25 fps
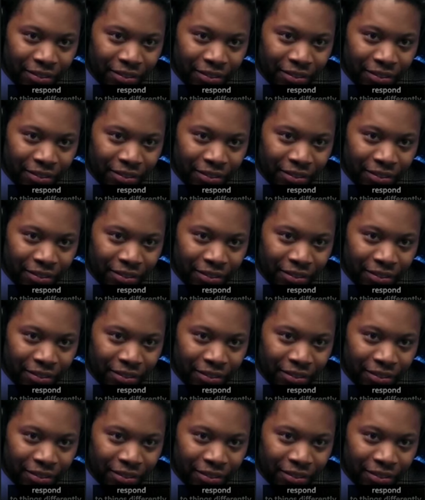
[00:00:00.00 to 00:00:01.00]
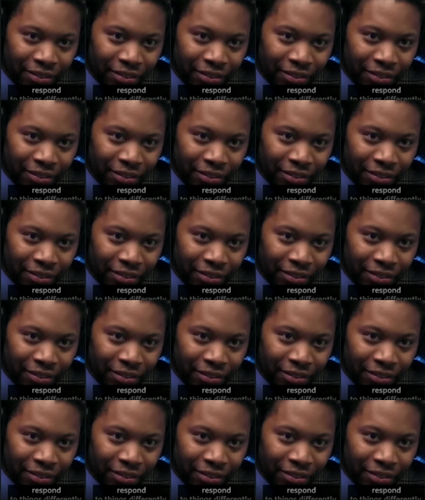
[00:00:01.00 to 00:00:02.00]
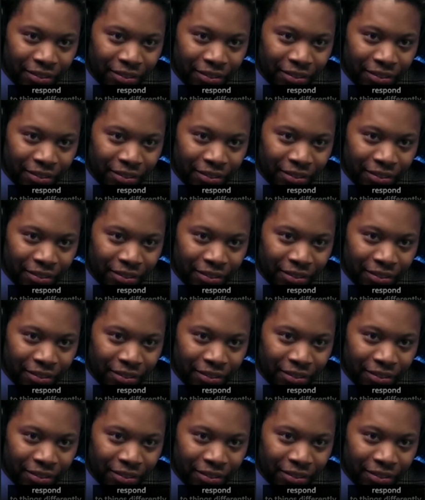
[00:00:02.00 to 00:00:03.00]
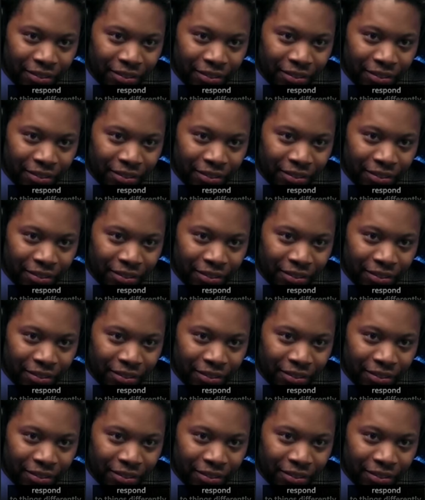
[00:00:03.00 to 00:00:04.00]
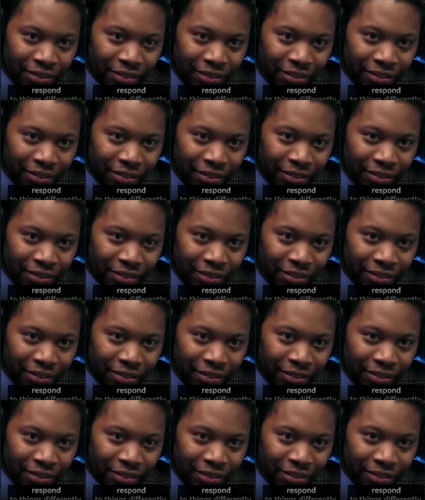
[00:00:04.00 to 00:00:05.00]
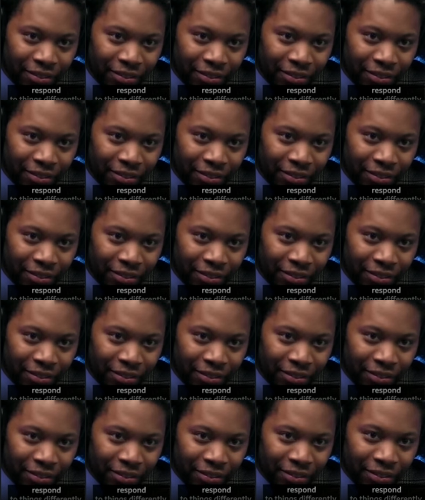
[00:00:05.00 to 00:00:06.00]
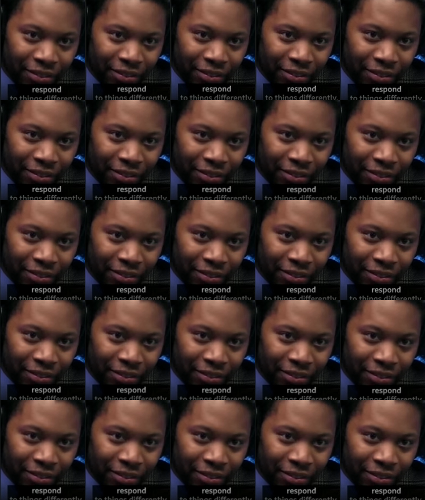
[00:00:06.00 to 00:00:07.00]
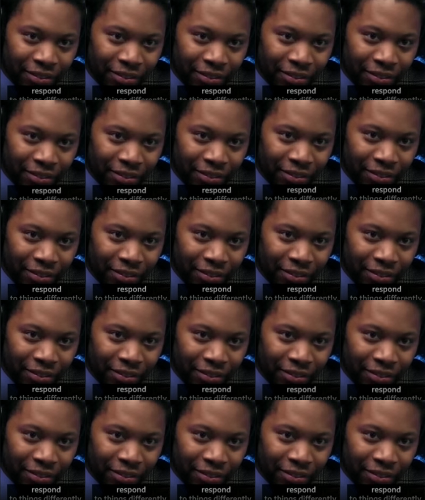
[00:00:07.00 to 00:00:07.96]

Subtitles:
(not speaking)